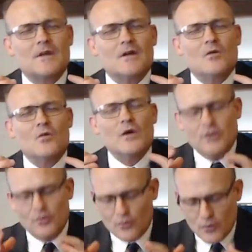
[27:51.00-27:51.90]
when
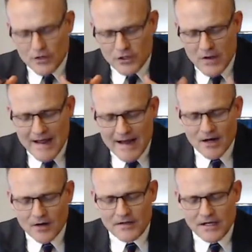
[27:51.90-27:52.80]
you, when you
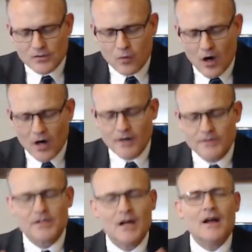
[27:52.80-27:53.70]
hear these
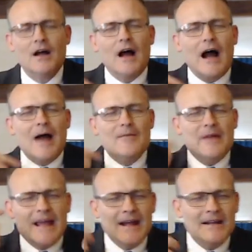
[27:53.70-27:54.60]
words, I
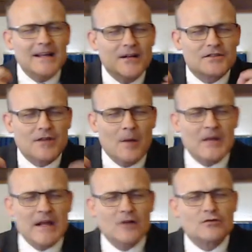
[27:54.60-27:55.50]
began to hear
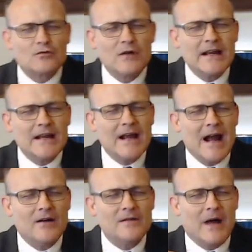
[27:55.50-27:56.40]
something else ringing
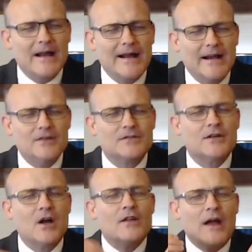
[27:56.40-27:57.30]
out in my ears.
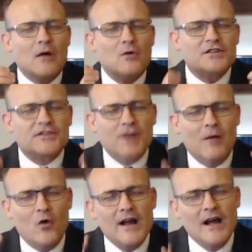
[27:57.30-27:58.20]
There was
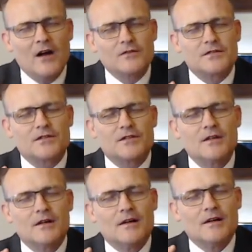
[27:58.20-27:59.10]
someone else
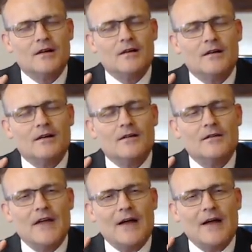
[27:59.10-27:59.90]
that